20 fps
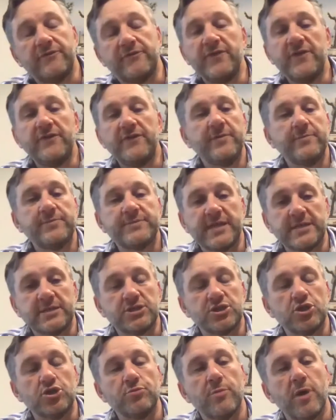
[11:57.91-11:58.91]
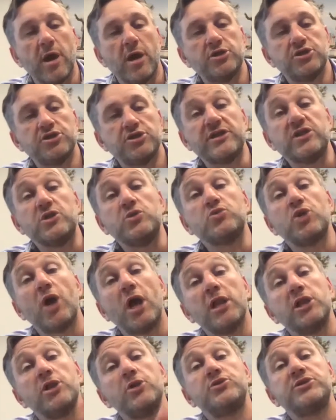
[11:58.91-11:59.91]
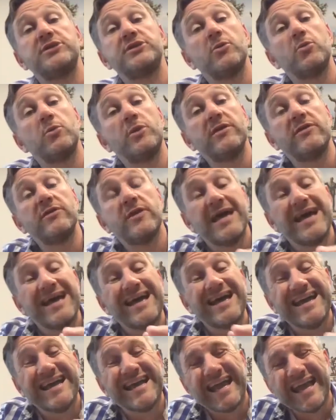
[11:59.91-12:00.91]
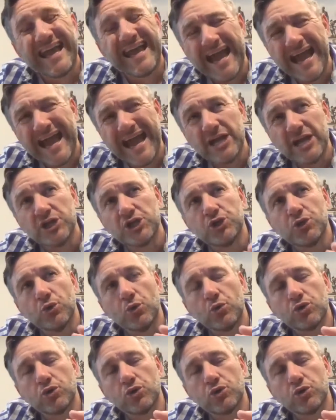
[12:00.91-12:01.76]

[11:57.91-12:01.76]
If 50% is too much, then you dilute it with cash or